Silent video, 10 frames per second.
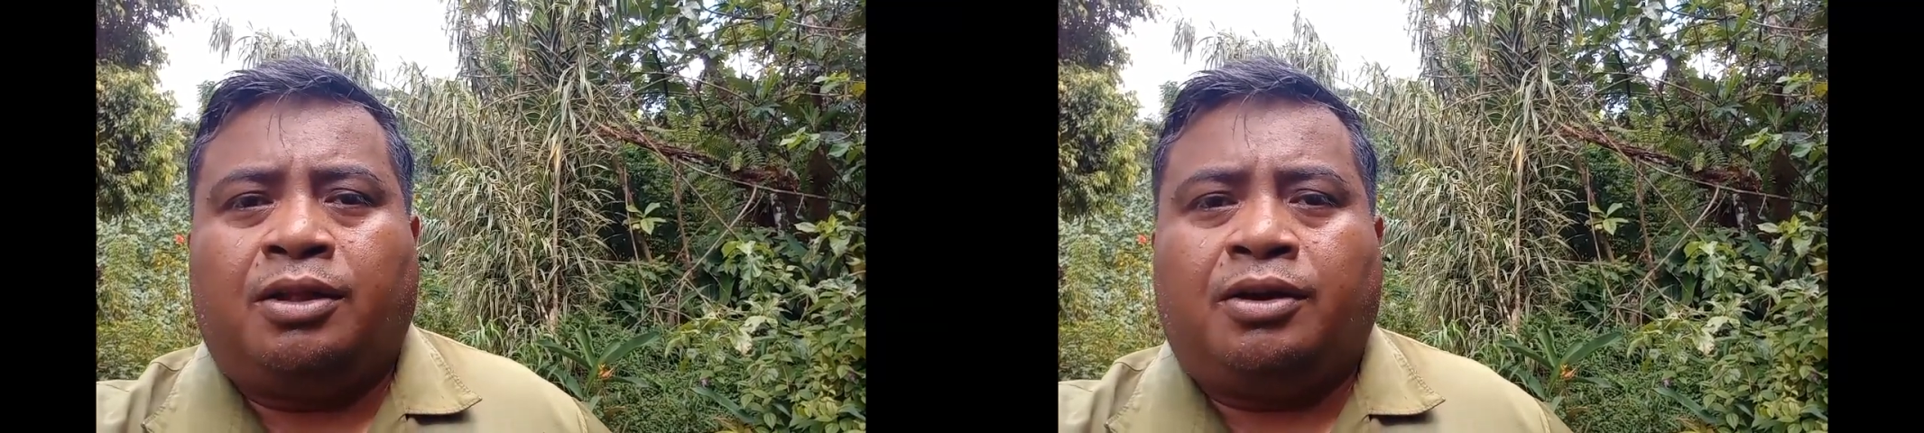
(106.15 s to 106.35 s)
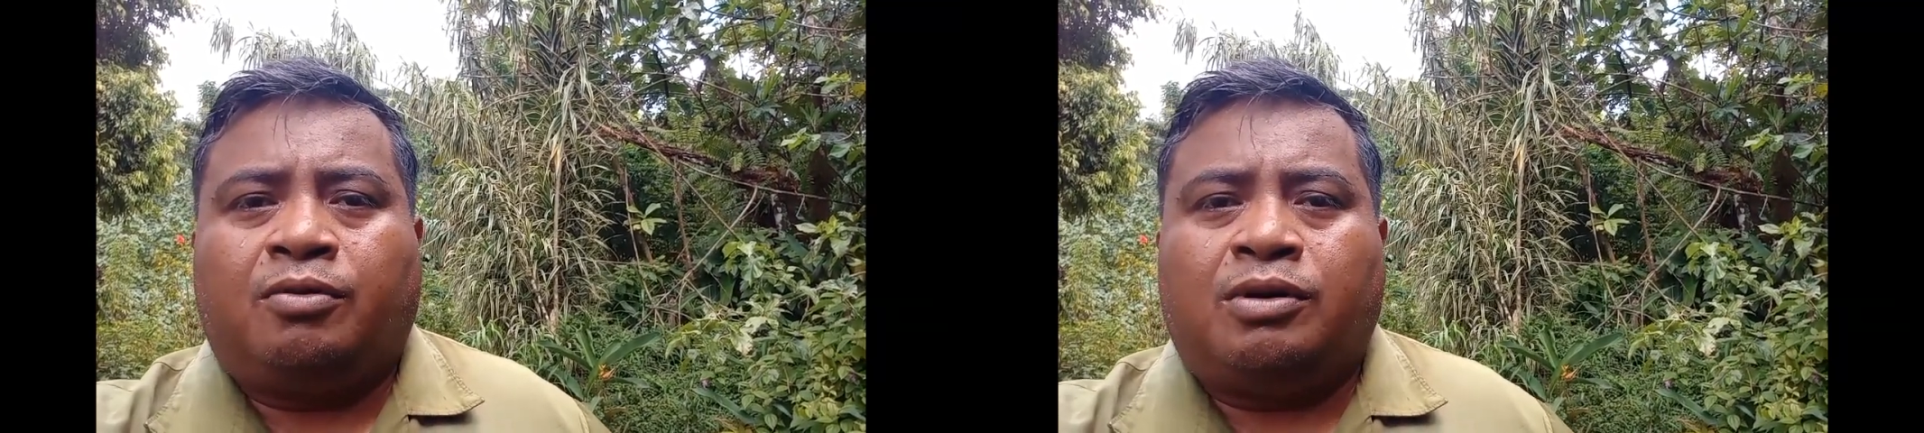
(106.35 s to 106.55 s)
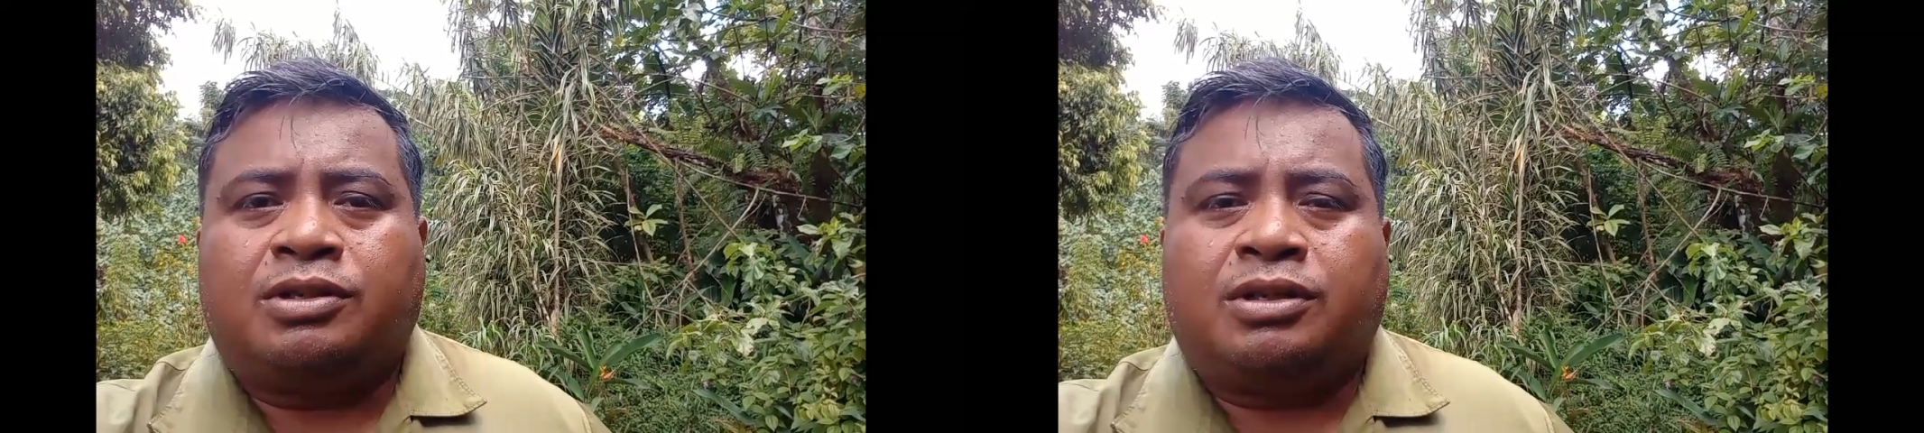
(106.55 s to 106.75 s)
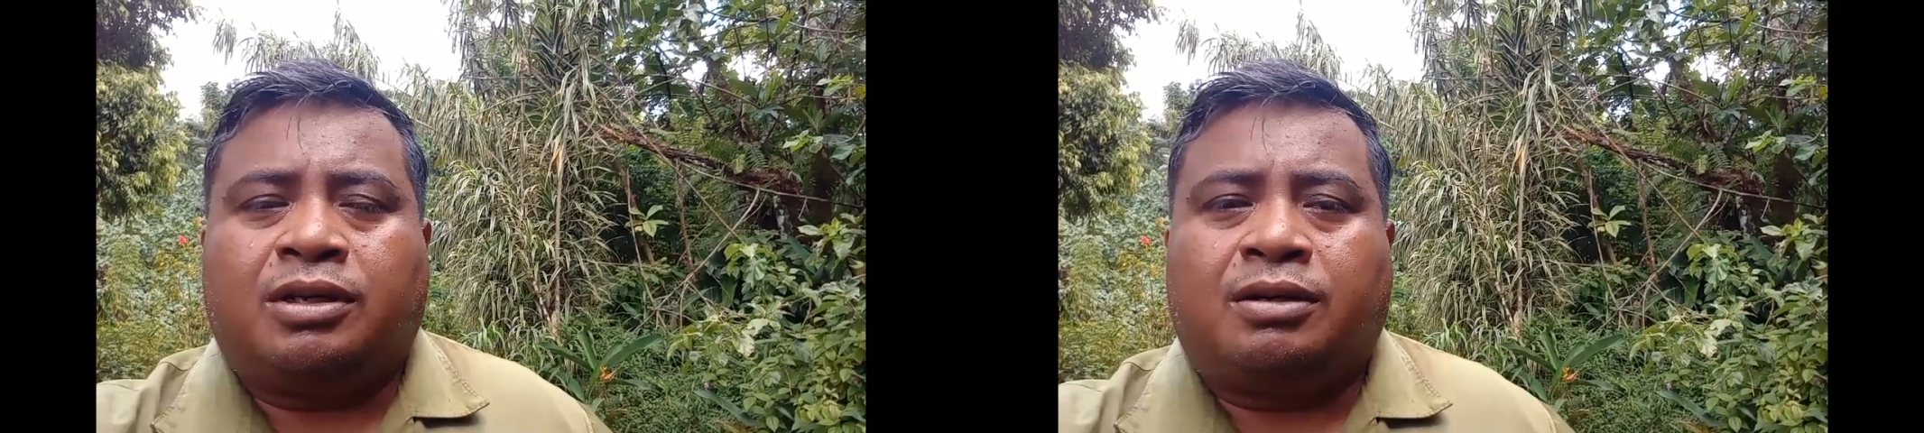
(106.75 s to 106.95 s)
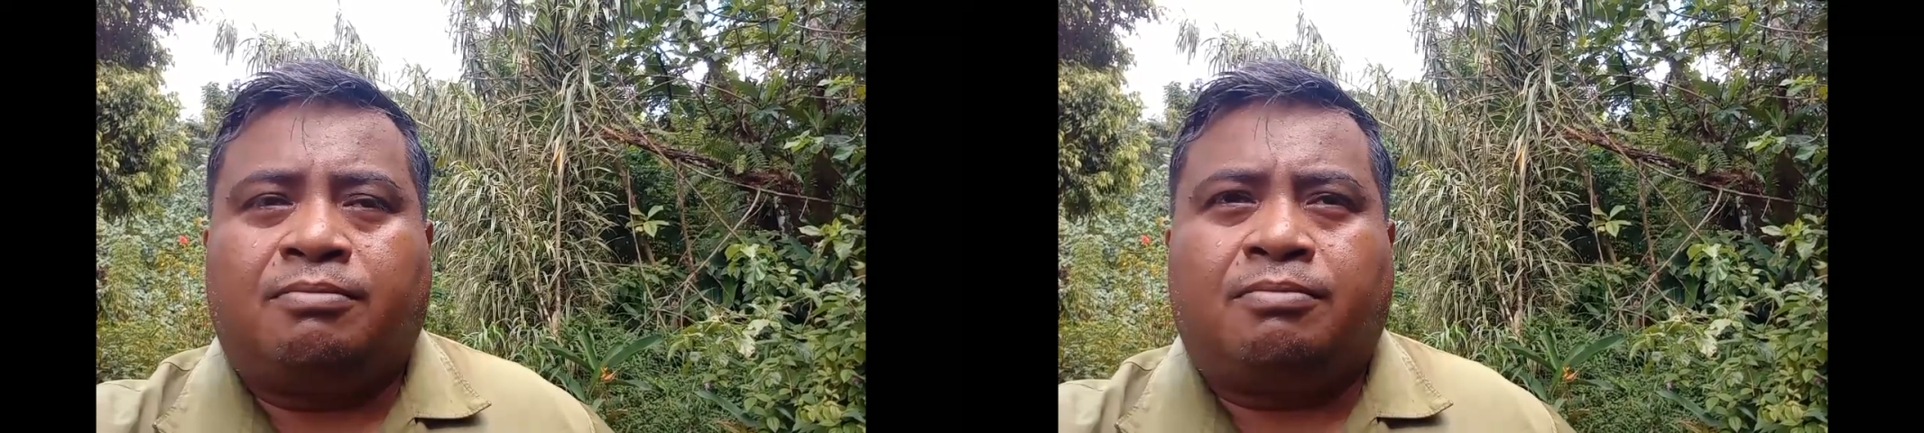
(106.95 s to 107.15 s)
there was
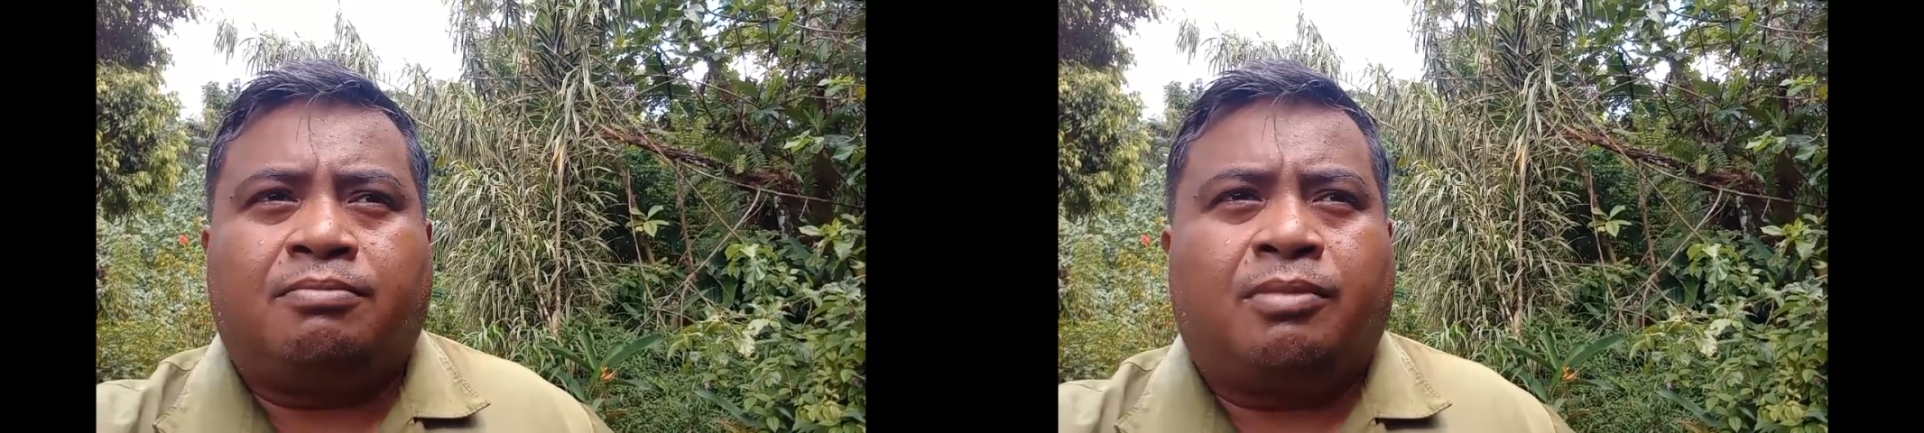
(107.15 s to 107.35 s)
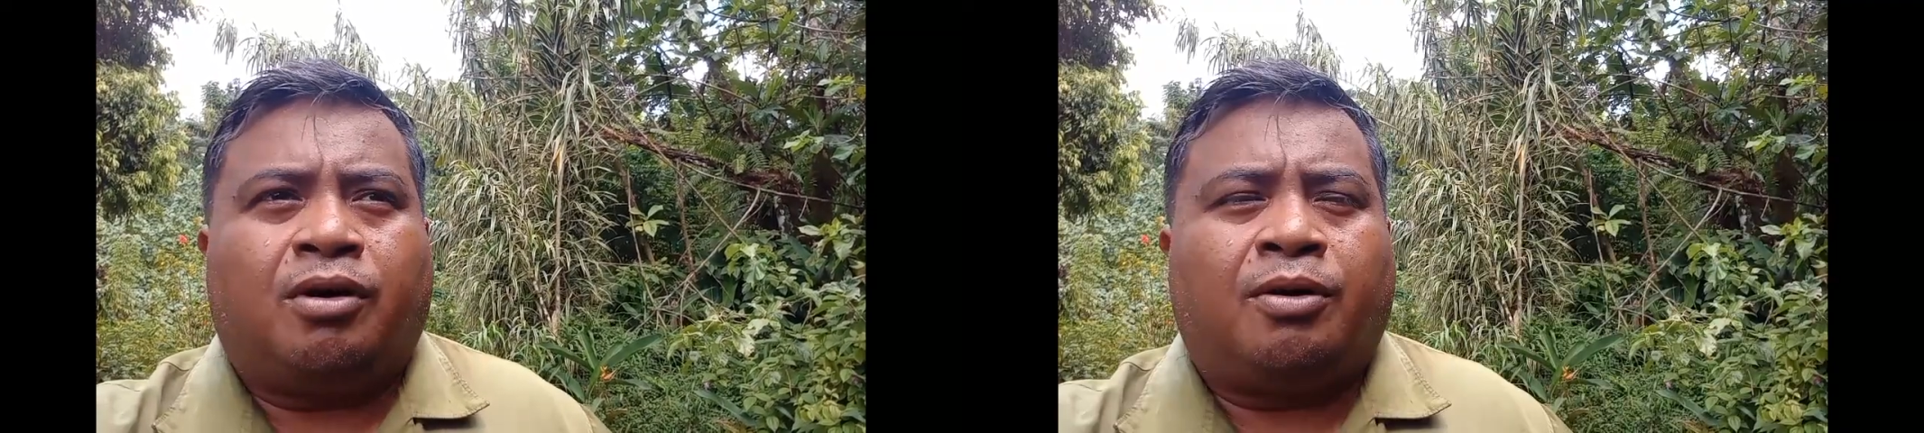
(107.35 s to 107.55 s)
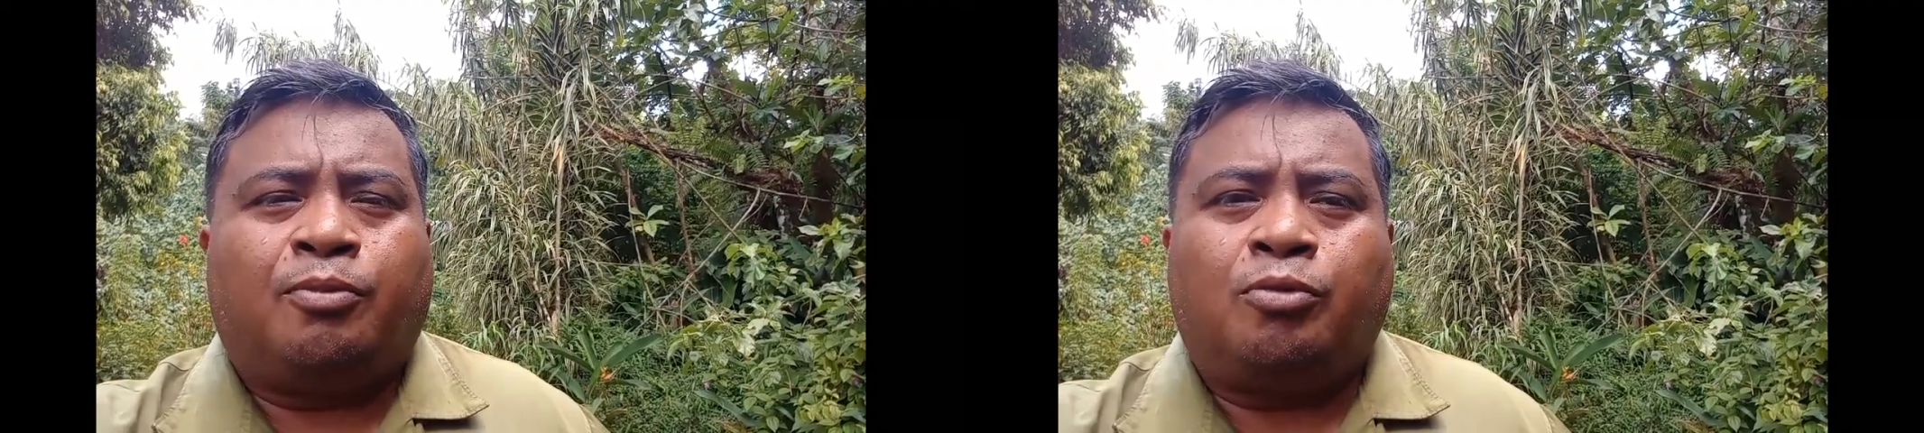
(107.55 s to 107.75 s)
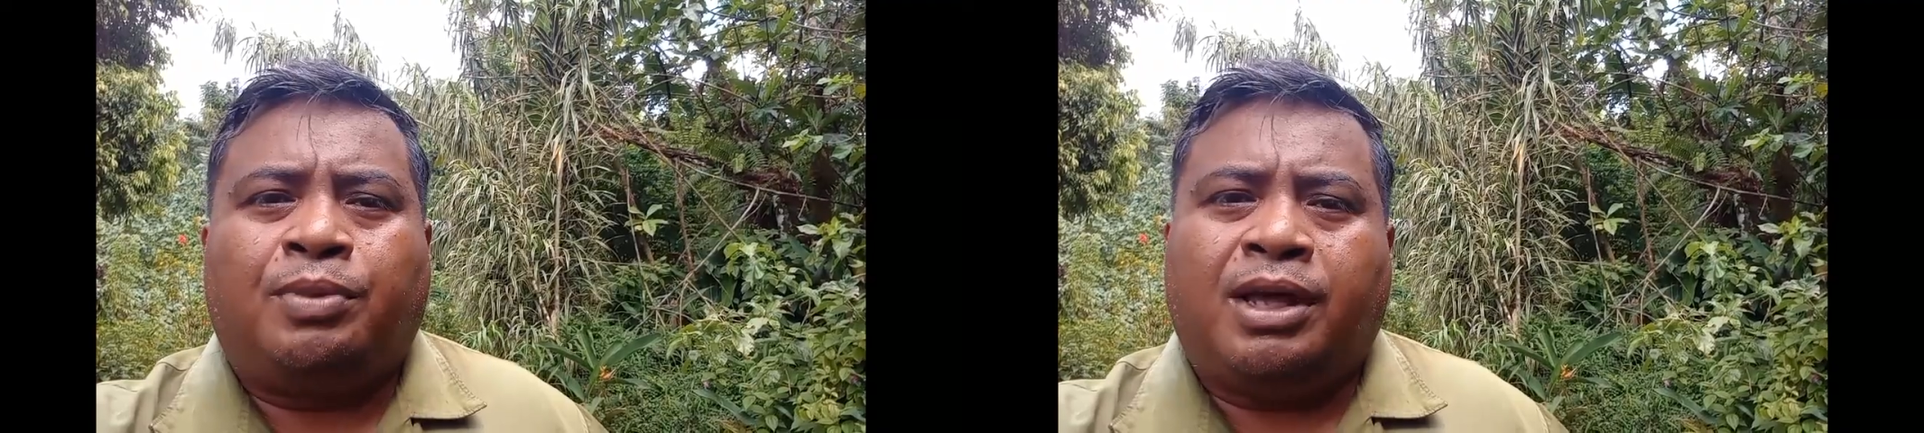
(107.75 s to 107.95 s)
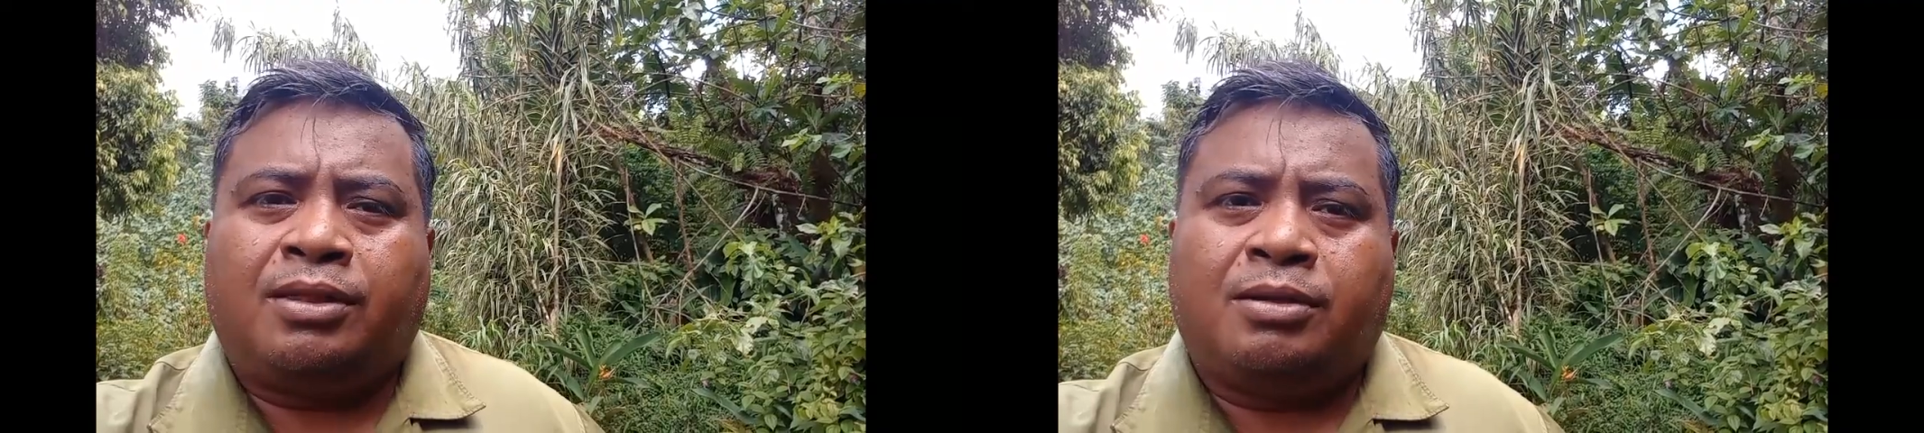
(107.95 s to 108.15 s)
um, our
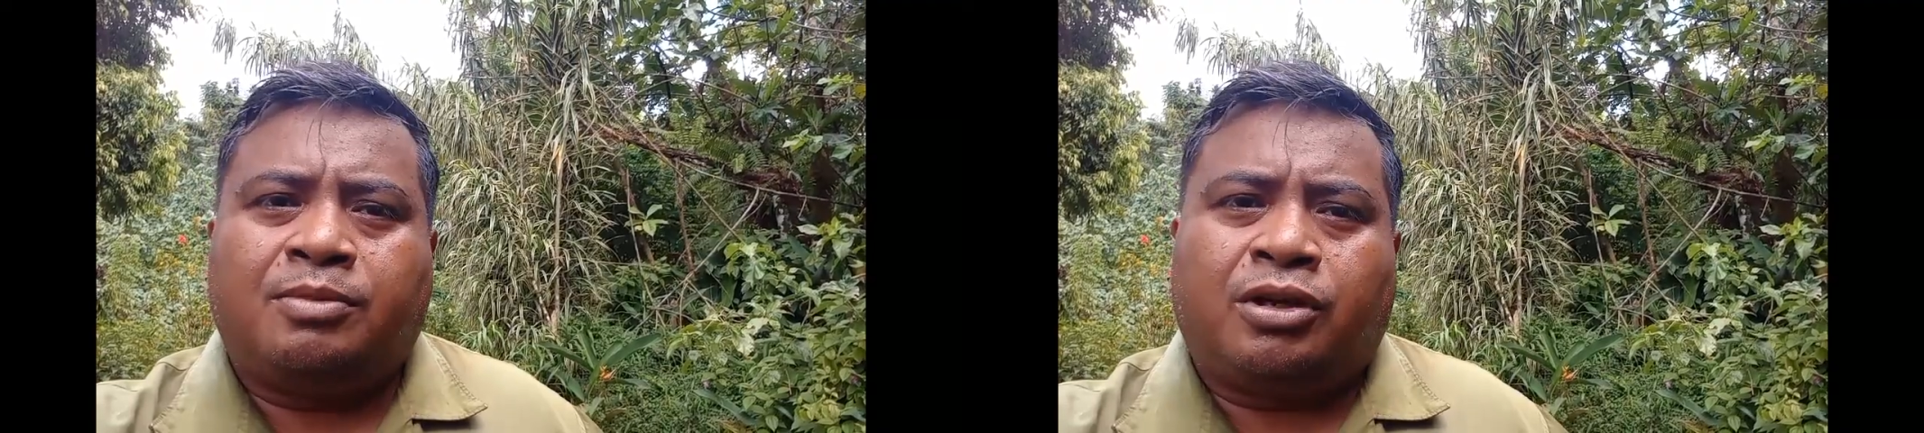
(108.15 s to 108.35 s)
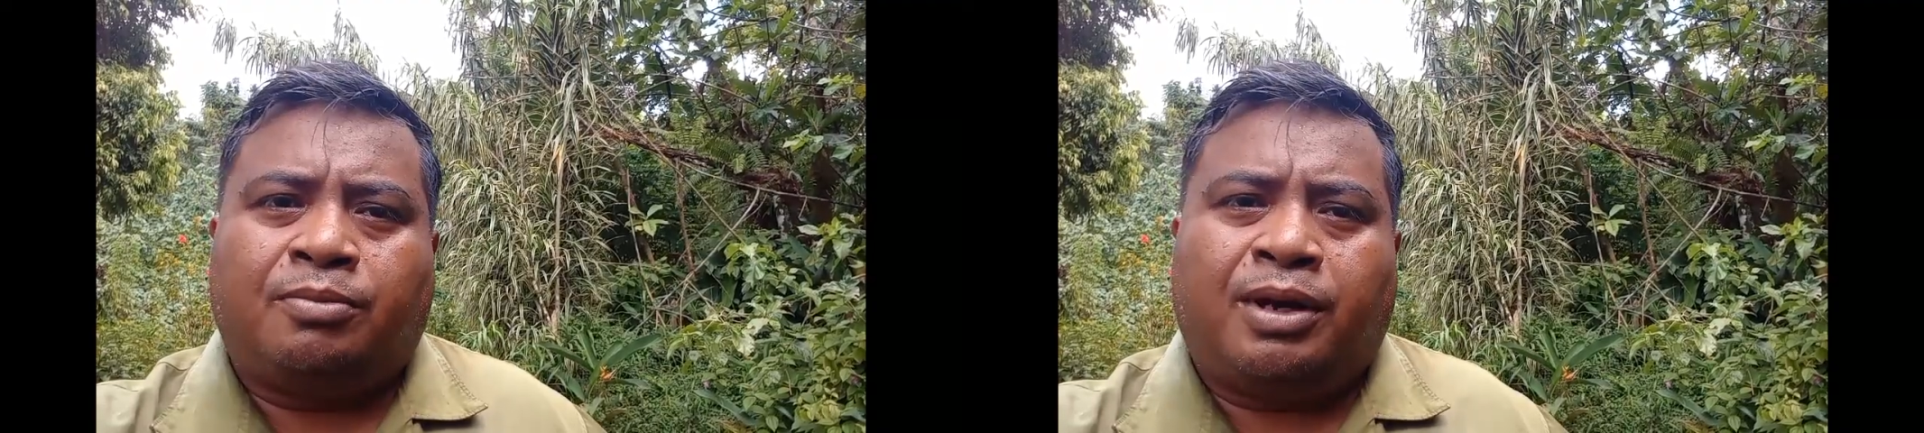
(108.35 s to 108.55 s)
Pohnpei anthem sung